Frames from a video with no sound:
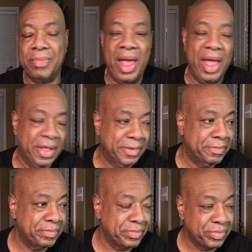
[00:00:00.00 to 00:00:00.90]
how life
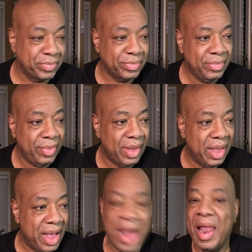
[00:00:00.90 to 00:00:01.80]
changes.
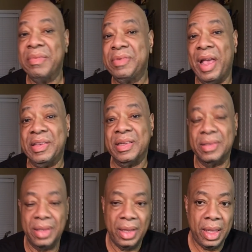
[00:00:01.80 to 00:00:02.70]
So he
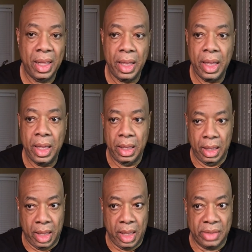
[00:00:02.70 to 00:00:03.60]
comes in and he looks
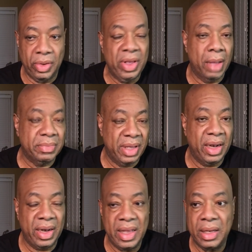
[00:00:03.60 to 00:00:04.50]
at me and he says,
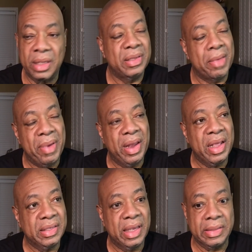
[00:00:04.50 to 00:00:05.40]
hey, you know you're not
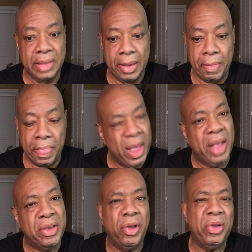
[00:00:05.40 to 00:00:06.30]
gonna be able to walk ever
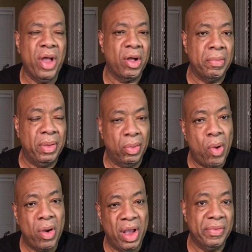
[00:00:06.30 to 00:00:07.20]
again.
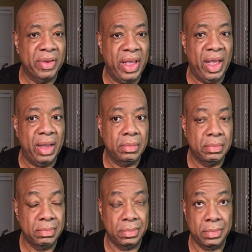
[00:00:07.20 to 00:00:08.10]

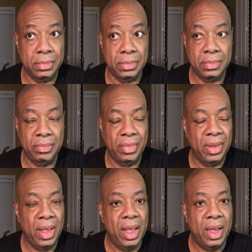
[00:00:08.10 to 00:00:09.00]
Now,
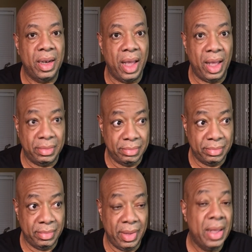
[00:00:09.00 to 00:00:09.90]
keep in mind, I
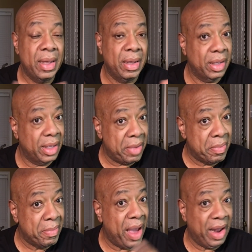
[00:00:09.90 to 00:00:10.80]
told you earlier, he'd already told
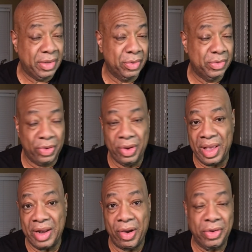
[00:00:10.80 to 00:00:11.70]
me I could walk again.
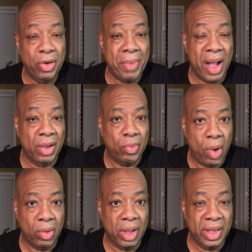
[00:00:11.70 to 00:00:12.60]
they put a
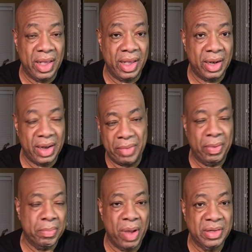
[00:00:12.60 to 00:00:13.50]
prosthetic on me. But he
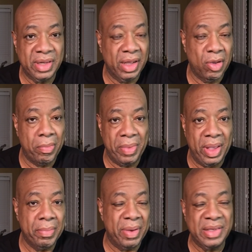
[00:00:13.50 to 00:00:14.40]
said where they cut my
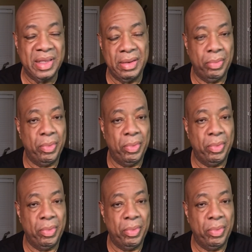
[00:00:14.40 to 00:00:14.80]
foot at,